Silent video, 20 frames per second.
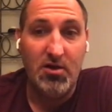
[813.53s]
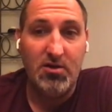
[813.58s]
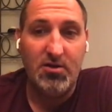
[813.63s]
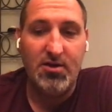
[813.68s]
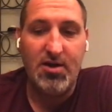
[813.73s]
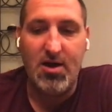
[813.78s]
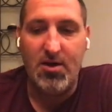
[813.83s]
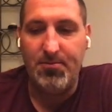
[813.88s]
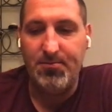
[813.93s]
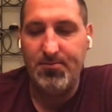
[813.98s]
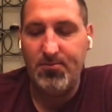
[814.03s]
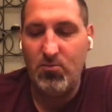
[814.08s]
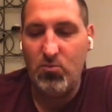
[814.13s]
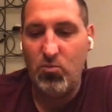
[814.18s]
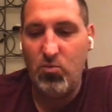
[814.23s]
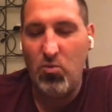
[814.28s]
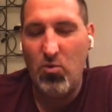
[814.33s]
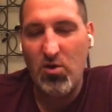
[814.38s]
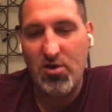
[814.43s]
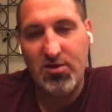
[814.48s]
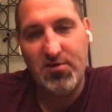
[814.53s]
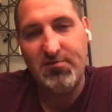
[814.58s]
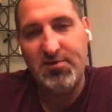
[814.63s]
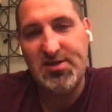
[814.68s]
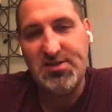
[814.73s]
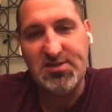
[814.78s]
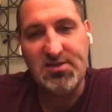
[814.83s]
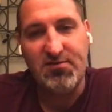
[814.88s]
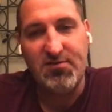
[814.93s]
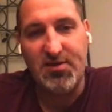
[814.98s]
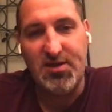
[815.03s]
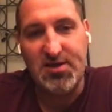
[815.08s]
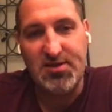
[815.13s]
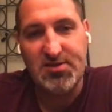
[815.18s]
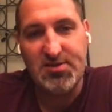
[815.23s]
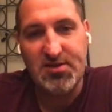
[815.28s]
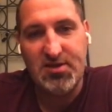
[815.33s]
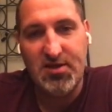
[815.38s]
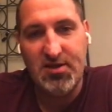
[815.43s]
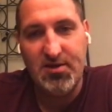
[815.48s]
Now, one of the reasons for
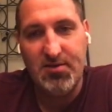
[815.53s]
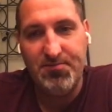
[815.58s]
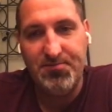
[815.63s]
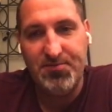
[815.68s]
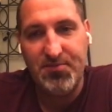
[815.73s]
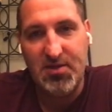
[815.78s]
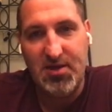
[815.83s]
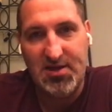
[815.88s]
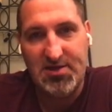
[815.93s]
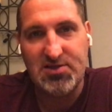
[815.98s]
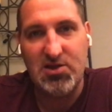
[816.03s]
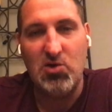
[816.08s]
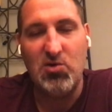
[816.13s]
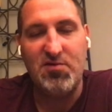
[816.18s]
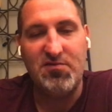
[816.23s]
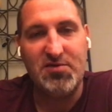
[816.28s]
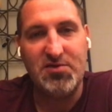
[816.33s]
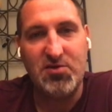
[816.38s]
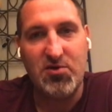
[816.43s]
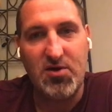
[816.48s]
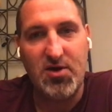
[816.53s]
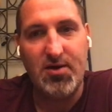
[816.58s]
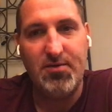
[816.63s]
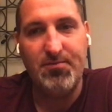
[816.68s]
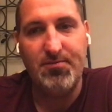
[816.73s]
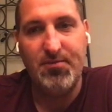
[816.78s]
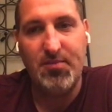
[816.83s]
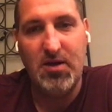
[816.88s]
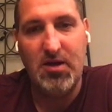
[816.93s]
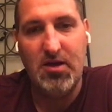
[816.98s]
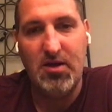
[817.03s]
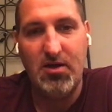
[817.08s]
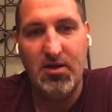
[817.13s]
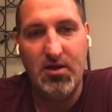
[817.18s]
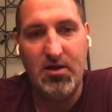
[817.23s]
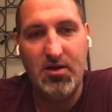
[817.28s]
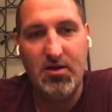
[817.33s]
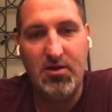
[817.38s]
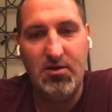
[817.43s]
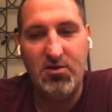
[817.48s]
this is low inventory.
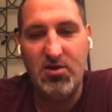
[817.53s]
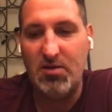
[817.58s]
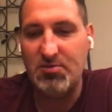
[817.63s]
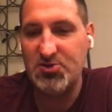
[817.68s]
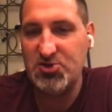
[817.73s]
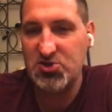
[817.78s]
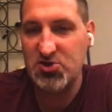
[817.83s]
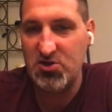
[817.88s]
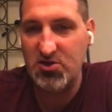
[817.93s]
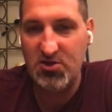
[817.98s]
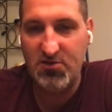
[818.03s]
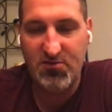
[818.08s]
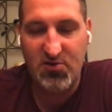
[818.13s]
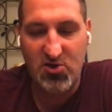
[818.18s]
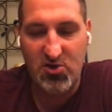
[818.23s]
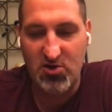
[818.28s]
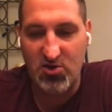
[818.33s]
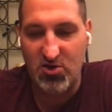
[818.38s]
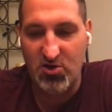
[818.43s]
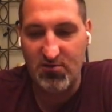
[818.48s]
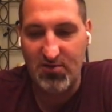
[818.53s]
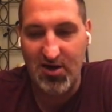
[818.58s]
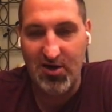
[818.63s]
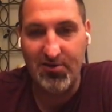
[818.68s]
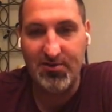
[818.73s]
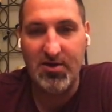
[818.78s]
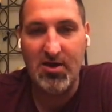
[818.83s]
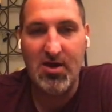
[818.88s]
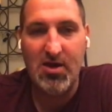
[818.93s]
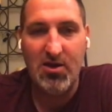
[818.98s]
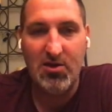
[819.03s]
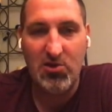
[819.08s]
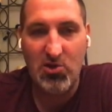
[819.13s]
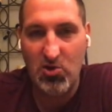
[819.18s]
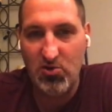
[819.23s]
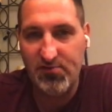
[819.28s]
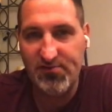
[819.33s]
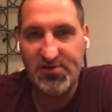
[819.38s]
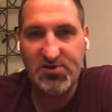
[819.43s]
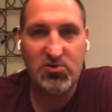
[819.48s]
I'm sure you've heard all around
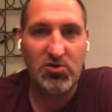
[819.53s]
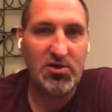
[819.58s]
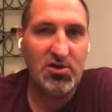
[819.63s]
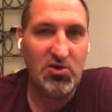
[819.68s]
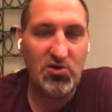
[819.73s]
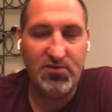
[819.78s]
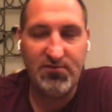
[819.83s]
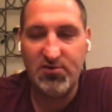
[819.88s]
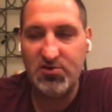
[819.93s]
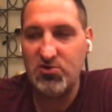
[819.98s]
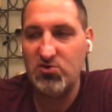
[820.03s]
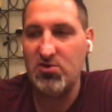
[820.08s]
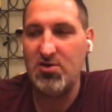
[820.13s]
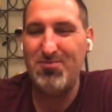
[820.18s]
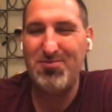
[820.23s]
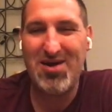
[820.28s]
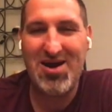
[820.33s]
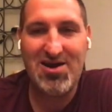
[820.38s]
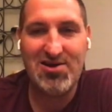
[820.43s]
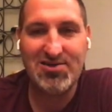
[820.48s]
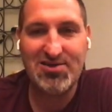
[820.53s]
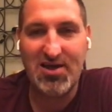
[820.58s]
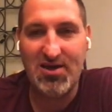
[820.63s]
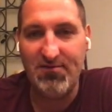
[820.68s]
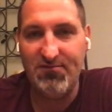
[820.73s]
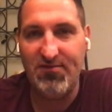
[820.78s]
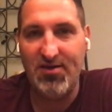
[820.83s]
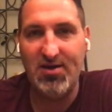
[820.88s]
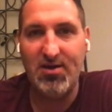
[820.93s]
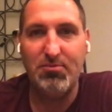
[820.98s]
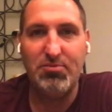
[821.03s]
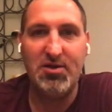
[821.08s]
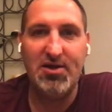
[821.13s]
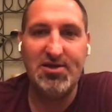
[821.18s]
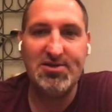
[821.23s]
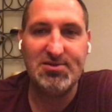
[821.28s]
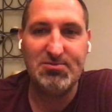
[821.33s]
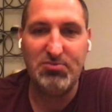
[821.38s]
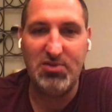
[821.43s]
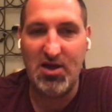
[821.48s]
low inventory, buyers can't find a
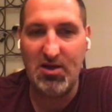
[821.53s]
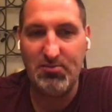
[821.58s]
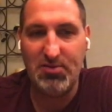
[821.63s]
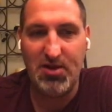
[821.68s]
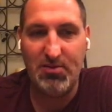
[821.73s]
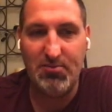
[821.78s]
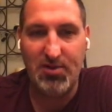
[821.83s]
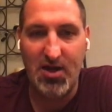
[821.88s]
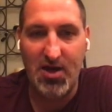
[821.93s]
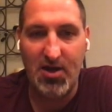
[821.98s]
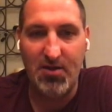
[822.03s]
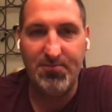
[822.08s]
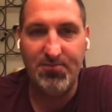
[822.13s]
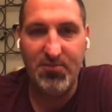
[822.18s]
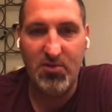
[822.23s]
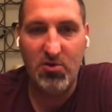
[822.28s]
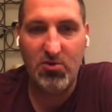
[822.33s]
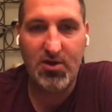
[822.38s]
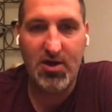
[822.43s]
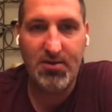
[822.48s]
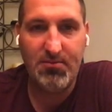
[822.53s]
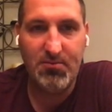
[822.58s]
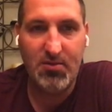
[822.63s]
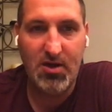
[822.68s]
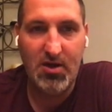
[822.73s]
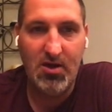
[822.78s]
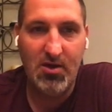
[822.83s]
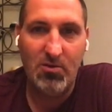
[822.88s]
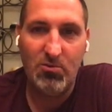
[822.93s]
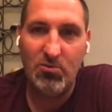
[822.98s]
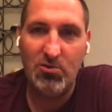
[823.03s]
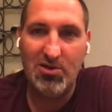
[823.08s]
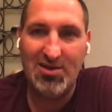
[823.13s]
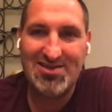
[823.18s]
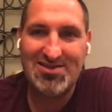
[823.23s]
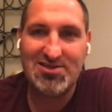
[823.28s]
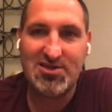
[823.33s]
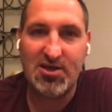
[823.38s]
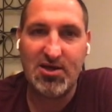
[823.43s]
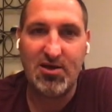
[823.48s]
place, blah, blah, blah. Okay, well,
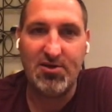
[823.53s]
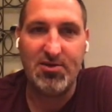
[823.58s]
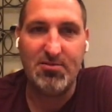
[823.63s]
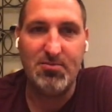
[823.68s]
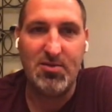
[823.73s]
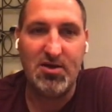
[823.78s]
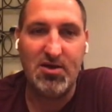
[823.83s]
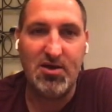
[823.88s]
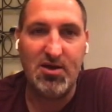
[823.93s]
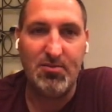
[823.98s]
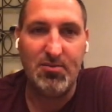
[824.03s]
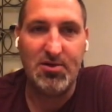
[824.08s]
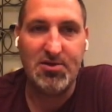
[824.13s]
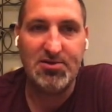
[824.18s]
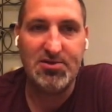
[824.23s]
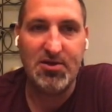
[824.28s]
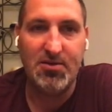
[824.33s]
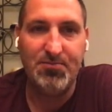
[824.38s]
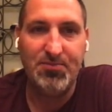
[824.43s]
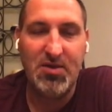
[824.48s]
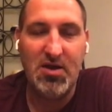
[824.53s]
let's check out the numbers.